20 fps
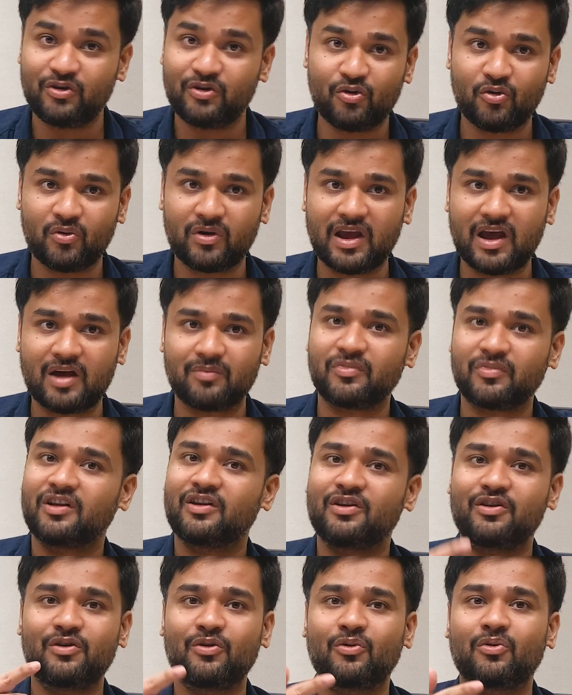No gap,
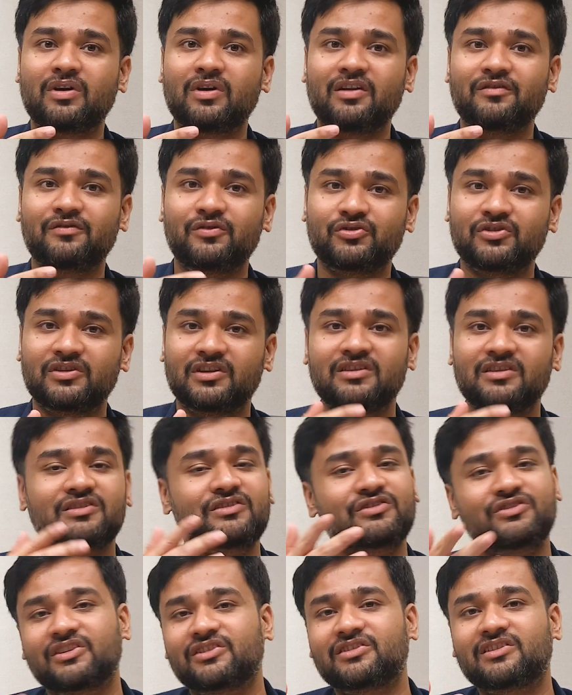no confusion,
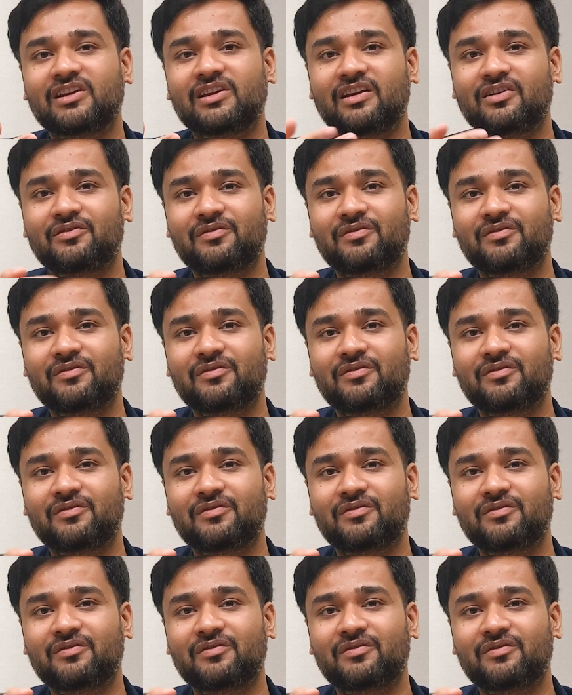just clear